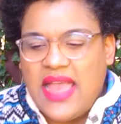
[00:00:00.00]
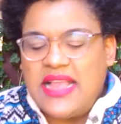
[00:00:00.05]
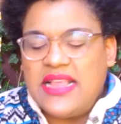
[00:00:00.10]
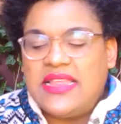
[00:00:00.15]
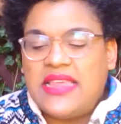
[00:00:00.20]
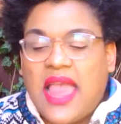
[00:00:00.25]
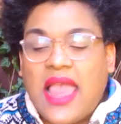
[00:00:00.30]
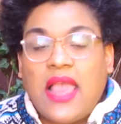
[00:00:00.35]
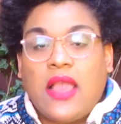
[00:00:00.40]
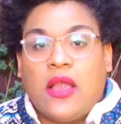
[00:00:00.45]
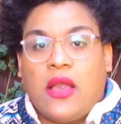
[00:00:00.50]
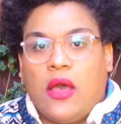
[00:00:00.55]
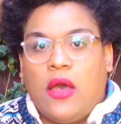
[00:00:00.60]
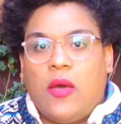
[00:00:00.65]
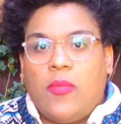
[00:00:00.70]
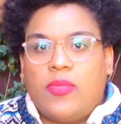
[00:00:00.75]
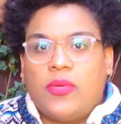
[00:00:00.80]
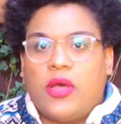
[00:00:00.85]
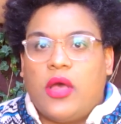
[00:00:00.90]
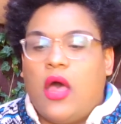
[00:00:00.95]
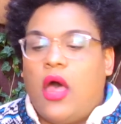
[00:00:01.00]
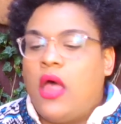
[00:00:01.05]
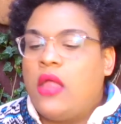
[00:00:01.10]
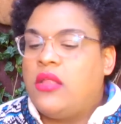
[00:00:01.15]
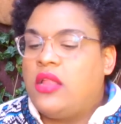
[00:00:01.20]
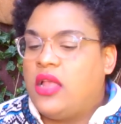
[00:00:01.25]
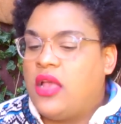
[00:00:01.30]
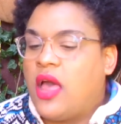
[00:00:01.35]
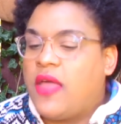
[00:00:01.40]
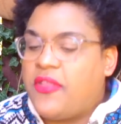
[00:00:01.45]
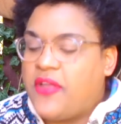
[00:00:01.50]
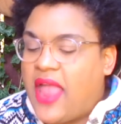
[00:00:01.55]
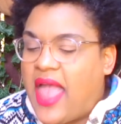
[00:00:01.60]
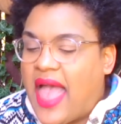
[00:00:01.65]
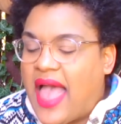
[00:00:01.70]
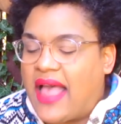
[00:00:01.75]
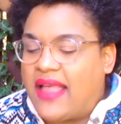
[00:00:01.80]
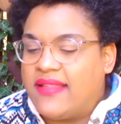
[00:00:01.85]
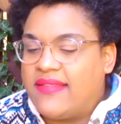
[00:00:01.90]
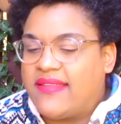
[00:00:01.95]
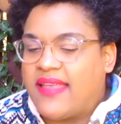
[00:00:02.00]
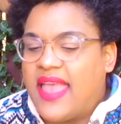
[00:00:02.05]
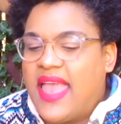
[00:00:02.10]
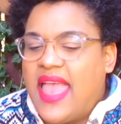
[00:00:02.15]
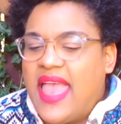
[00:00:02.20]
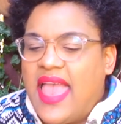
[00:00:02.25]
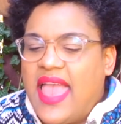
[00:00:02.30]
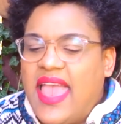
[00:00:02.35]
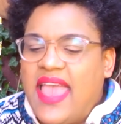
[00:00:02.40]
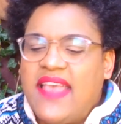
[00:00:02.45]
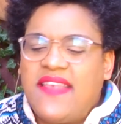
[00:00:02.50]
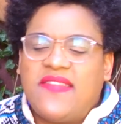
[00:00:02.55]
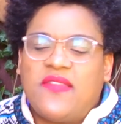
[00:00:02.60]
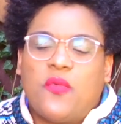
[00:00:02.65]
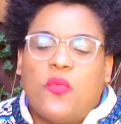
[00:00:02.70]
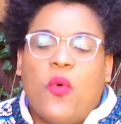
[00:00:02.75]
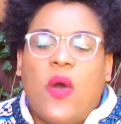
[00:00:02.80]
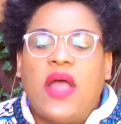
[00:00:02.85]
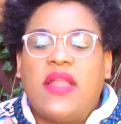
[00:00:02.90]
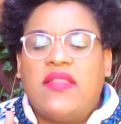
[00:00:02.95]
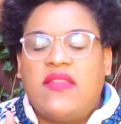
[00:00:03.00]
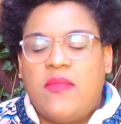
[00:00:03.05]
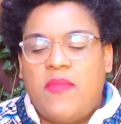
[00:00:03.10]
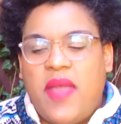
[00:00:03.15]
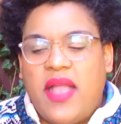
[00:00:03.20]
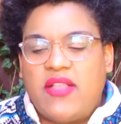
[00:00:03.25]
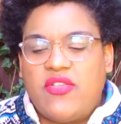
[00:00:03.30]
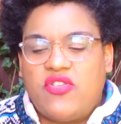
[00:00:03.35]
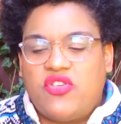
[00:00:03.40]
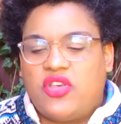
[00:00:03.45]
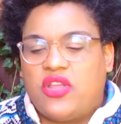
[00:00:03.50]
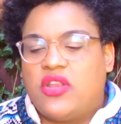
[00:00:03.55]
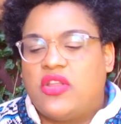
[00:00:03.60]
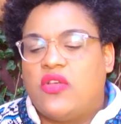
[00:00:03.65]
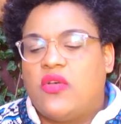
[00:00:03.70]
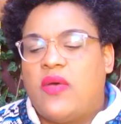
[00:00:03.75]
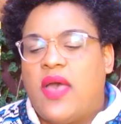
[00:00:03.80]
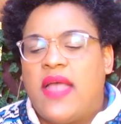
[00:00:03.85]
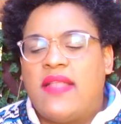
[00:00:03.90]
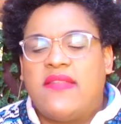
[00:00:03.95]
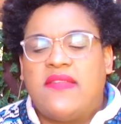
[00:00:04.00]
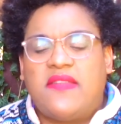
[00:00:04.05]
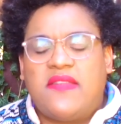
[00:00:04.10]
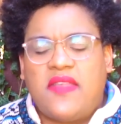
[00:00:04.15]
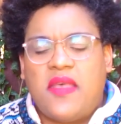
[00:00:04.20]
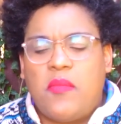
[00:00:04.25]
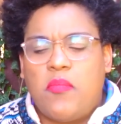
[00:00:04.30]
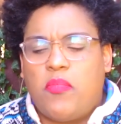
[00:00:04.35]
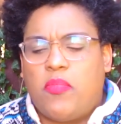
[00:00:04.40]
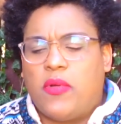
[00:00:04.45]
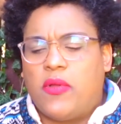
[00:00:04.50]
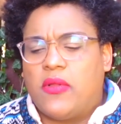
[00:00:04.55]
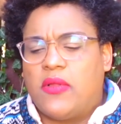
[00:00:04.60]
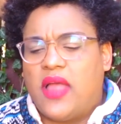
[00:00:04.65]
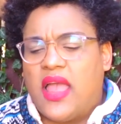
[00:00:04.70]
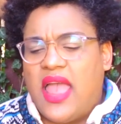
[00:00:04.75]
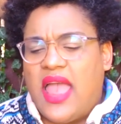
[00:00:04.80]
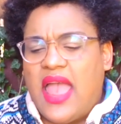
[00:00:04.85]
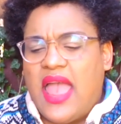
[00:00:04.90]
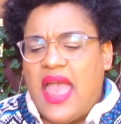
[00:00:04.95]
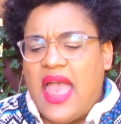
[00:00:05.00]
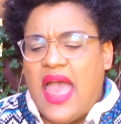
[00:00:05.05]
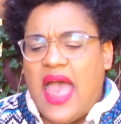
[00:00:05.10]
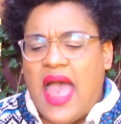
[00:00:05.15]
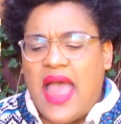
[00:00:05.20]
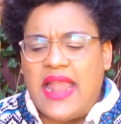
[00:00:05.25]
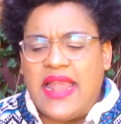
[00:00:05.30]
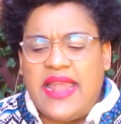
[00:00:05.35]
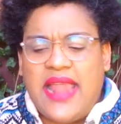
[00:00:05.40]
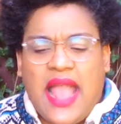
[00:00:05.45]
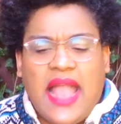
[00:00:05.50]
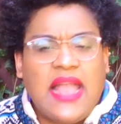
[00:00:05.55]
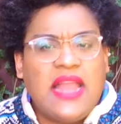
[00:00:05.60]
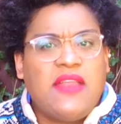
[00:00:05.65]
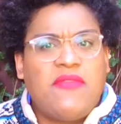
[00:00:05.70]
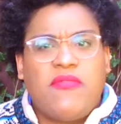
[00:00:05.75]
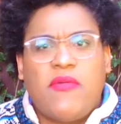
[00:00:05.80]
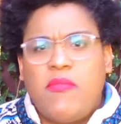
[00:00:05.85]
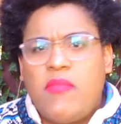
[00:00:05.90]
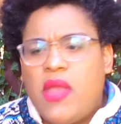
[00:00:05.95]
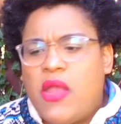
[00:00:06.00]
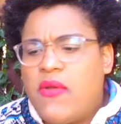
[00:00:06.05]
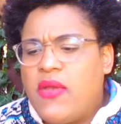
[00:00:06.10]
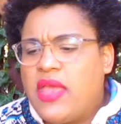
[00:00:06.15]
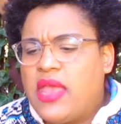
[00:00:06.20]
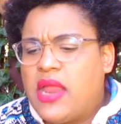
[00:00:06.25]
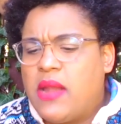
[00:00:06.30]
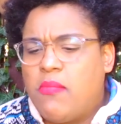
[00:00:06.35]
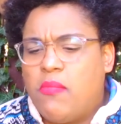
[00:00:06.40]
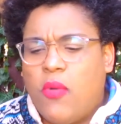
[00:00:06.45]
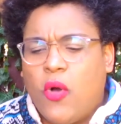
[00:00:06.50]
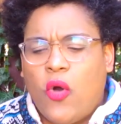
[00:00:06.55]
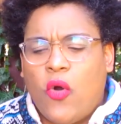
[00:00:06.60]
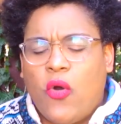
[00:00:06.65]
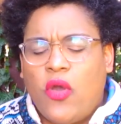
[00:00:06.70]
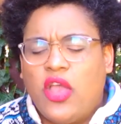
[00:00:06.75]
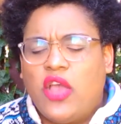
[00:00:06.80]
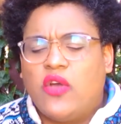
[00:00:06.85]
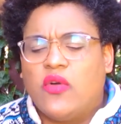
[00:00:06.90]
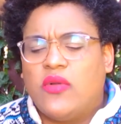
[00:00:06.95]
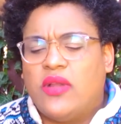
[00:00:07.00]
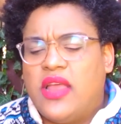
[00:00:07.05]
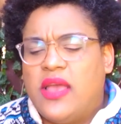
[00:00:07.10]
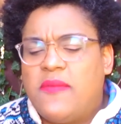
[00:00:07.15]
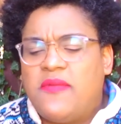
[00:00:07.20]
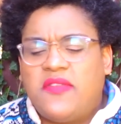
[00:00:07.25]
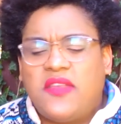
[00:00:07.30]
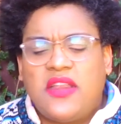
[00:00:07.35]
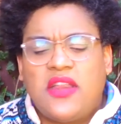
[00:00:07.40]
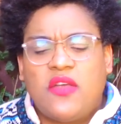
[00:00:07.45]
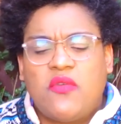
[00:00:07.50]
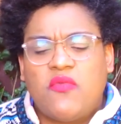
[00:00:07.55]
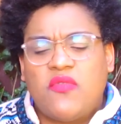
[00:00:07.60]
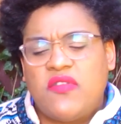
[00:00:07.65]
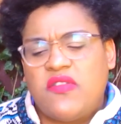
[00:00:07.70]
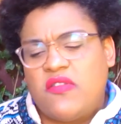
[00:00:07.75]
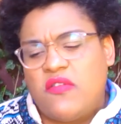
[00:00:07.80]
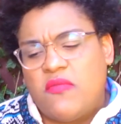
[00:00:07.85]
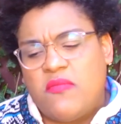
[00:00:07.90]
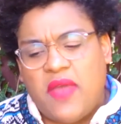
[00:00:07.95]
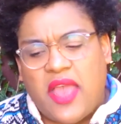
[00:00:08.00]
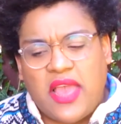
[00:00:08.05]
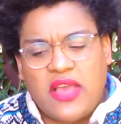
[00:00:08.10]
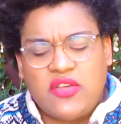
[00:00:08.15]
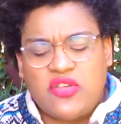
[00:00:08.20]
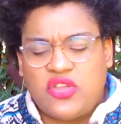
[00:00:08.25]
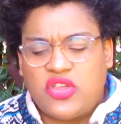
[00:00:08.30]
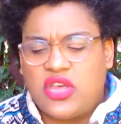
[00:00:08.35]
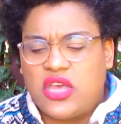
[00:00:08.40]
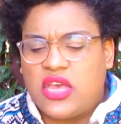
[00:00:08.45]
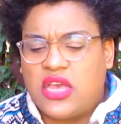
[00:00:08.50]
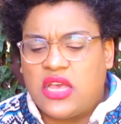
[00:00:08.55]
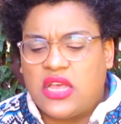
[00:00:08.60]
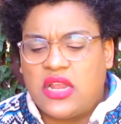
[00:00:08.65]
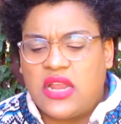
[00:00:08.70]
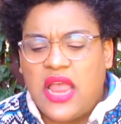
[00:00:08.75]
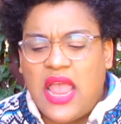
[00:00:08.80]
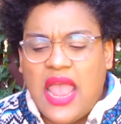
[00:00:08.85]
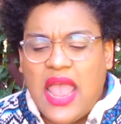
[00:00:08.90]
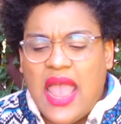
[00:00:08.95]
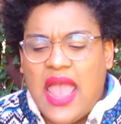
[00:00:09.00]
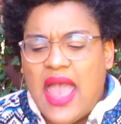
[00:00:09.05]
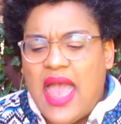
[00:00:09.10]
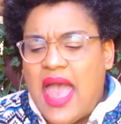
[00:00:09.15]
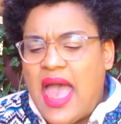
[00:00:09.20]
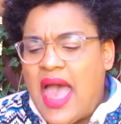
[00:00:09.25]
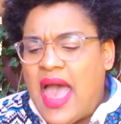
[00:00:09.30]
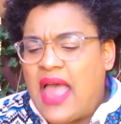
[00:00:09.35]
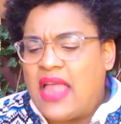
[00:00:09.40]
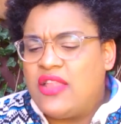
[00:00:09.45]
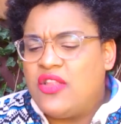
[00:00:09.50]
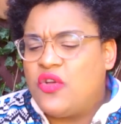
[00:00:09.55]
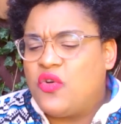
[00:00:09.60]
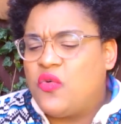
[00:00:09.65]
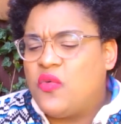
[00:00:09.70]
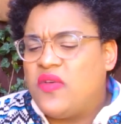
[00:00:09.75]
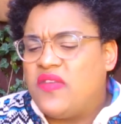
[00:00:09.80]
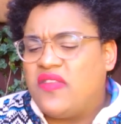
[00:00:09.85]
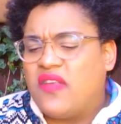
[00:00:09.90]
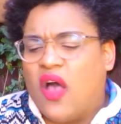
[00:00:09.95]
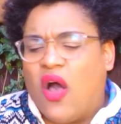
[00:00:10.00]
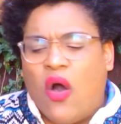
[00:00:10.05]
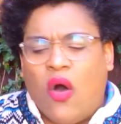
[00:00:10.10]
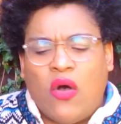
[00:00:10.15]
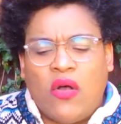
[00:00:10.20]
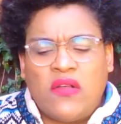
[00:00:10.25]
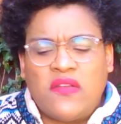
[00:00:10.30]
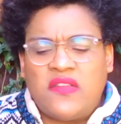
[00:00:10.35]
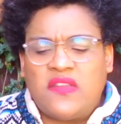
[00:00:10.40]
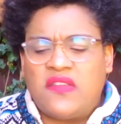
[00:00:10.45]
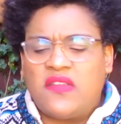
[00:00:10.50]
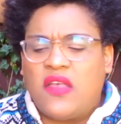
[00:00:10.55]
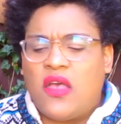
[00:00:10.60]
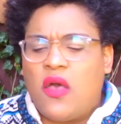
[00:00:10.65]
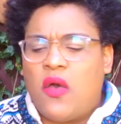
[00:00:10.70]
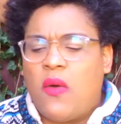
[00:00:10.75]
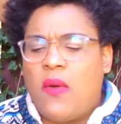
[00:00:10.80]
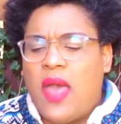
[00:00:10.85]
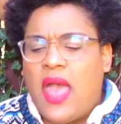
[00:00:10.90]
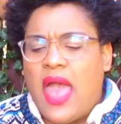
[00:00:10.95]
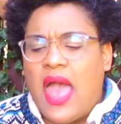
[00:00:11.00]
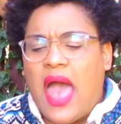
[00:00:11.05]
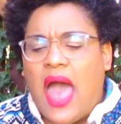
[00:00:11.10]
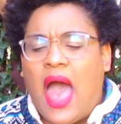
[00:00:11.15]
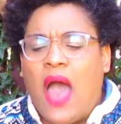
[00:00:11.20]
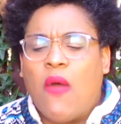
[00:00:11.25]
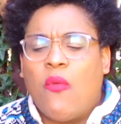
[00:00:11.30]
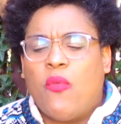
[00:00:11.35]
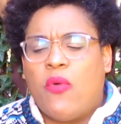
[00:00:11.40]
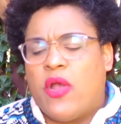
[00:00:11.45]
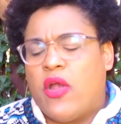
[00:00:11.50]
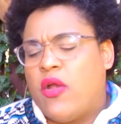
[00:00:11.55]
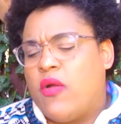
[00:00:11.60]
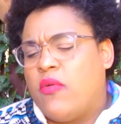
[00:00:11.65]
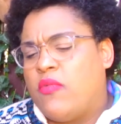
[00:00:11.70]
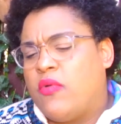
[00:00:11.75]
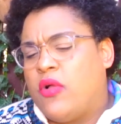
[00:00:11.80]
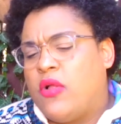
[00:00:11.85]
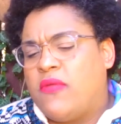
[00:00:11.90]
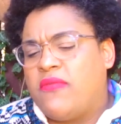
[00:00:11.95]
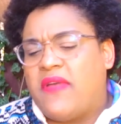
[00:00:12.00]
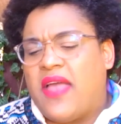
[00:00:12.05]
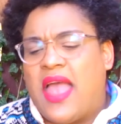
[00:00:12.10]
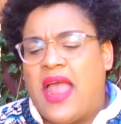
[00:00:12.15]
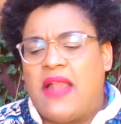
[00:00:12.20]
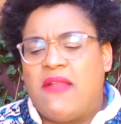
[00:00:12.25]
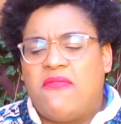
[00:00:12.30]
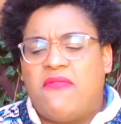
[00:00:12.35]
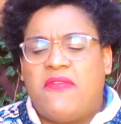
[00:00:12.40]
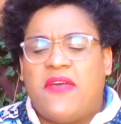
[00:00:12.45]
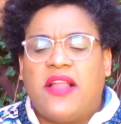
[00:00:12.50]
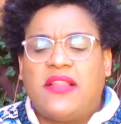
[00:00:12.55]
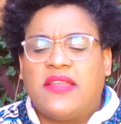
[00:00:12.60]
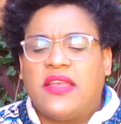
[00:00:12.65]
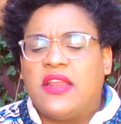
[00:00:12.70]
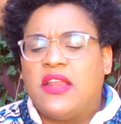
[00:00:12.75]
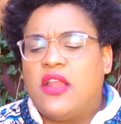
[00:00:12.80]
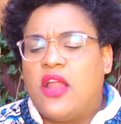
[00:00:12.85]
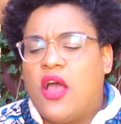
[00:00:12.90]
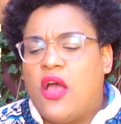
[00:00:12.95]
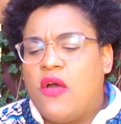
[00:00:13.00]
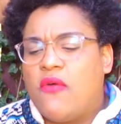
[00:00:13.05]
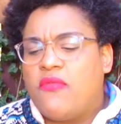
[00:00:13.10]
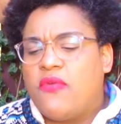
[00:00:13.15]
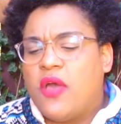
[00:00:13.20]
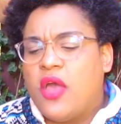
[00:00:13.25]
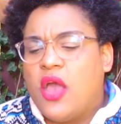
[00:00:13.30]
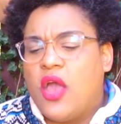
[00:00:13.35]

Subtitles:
Jacob, on the other hand, is one-dimensional and simple, a Native American boy who lives in a reservation and who is also a werewolf and fell in love